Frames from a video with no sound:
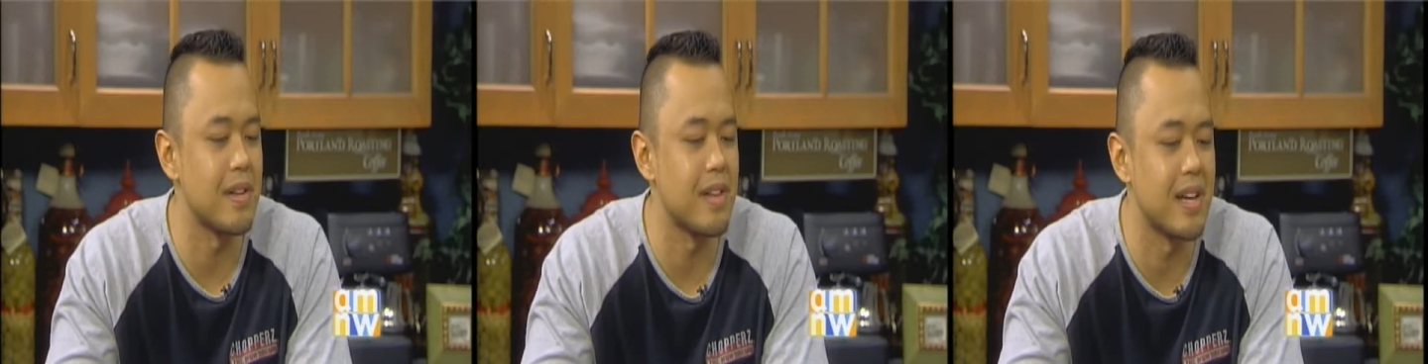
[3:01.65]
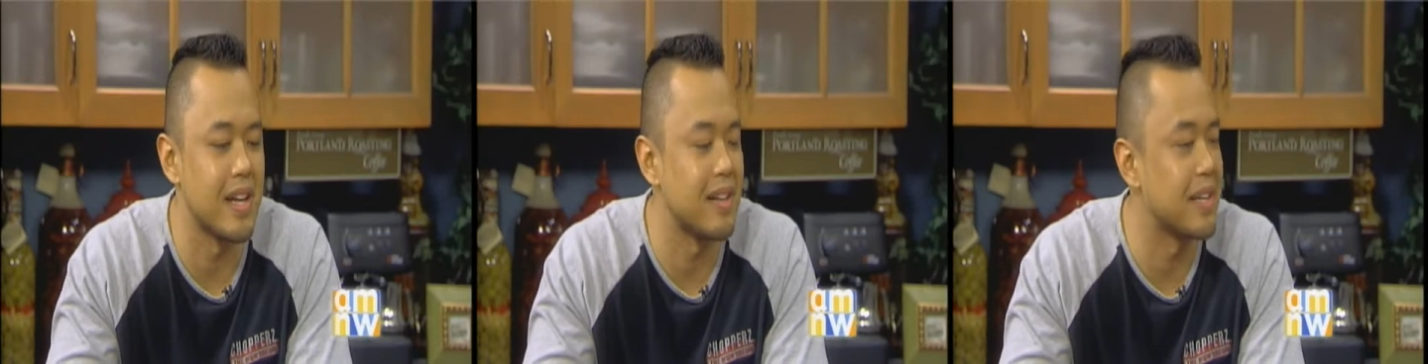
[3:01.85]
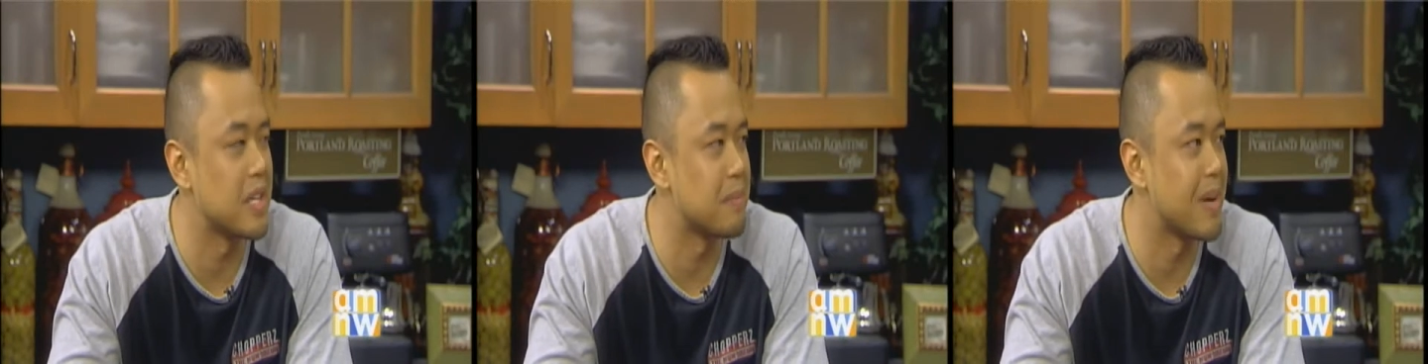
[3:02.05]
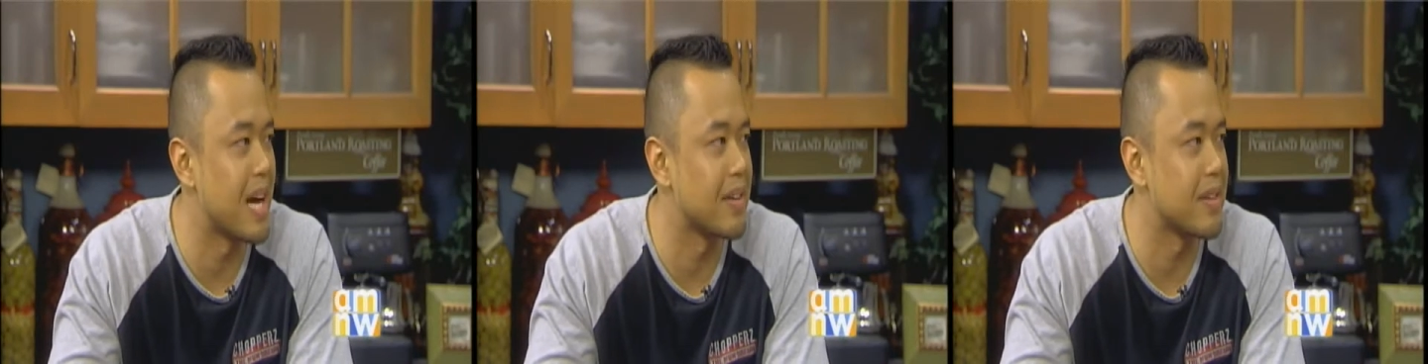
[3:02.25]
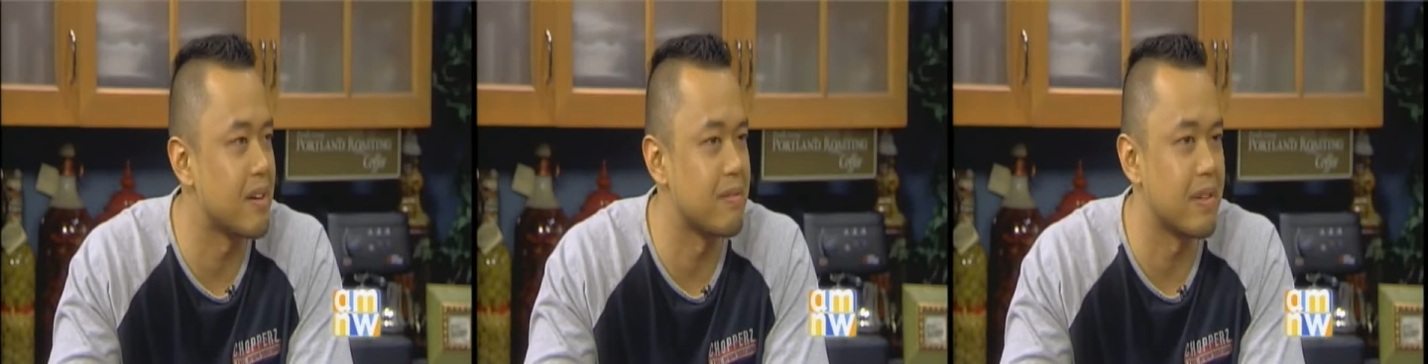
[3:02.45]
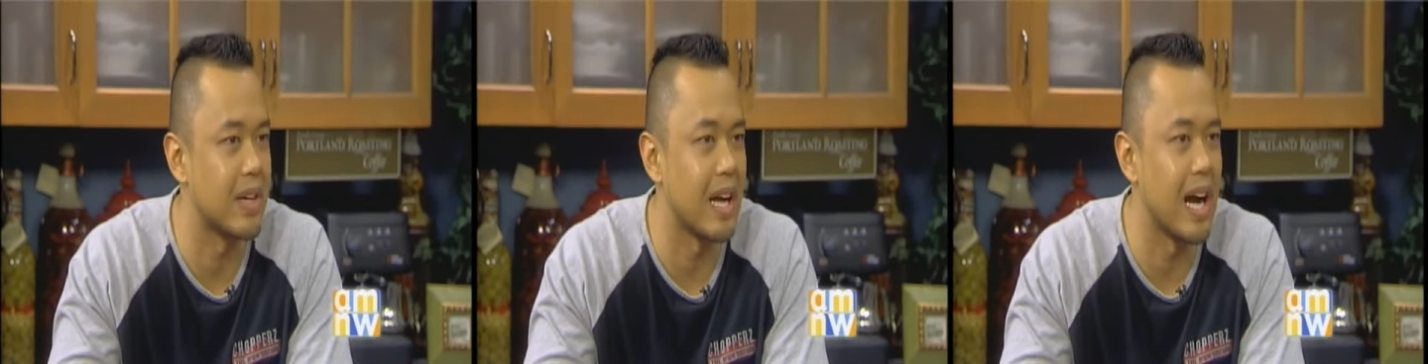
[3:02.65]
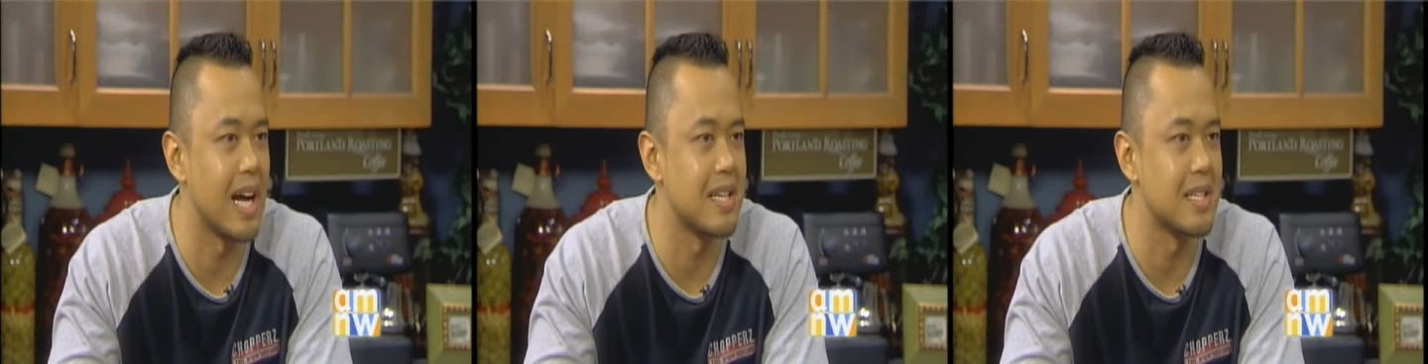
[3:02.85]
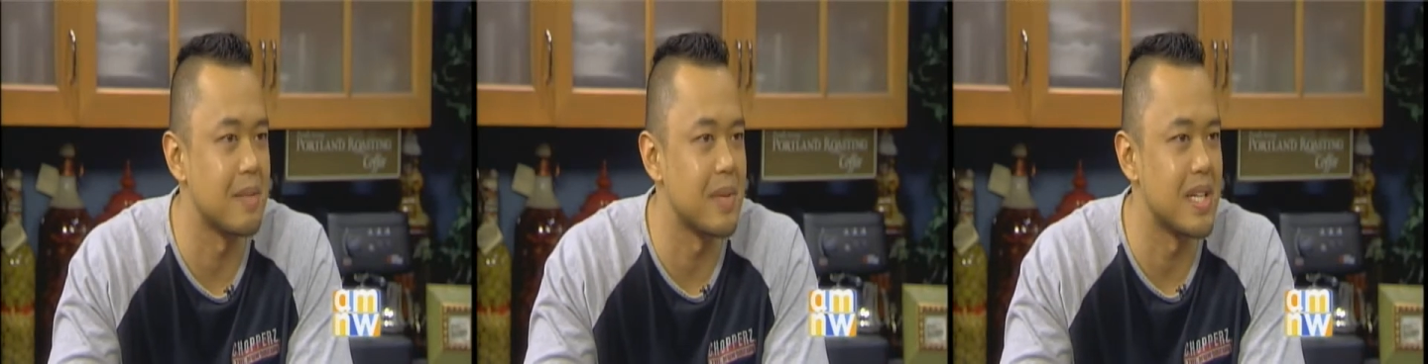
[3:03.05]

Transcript: different than anything that's been out there for guys.